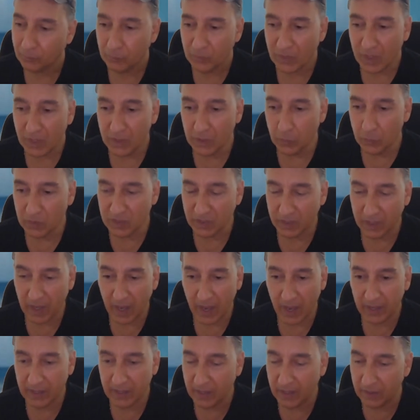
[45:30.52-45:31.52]
There was a
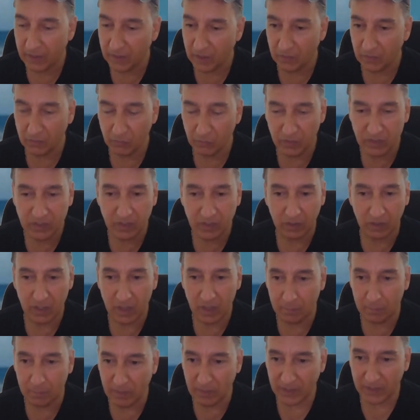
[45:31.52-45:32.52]
guy that recently
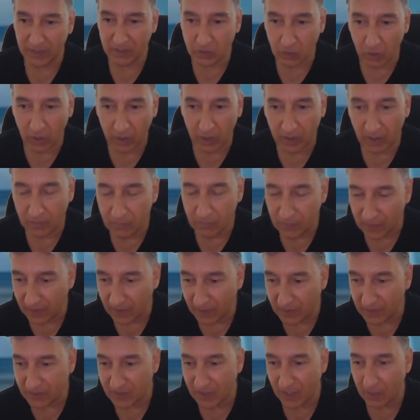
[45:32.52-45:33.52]
had passed on. I forget
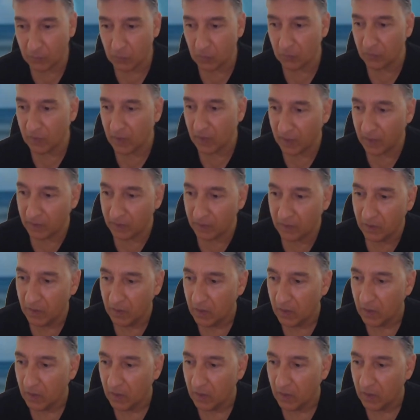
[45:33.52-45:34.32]
his name offhand.